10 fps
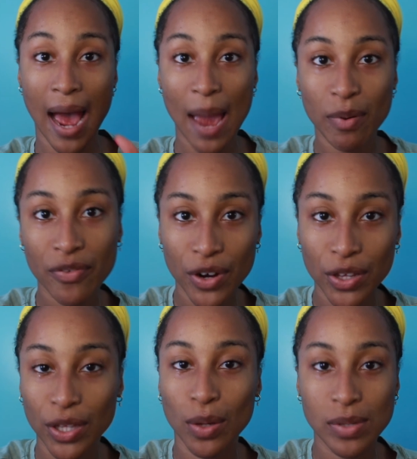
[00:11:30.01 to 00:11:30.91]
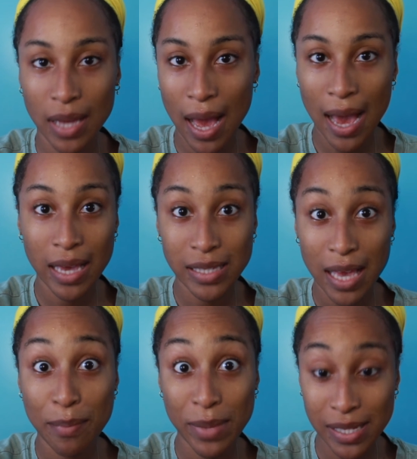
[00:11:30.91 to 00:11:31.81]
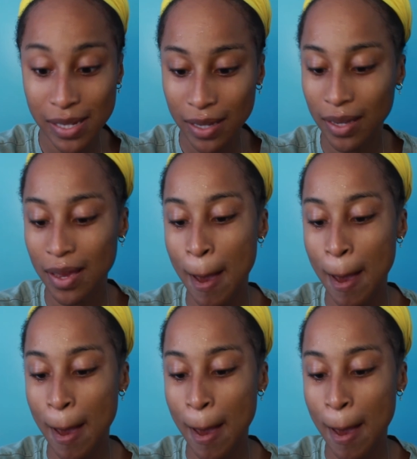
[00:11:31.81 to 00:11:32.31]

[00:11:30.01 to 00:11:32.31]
I prefer the closing eyes and misting.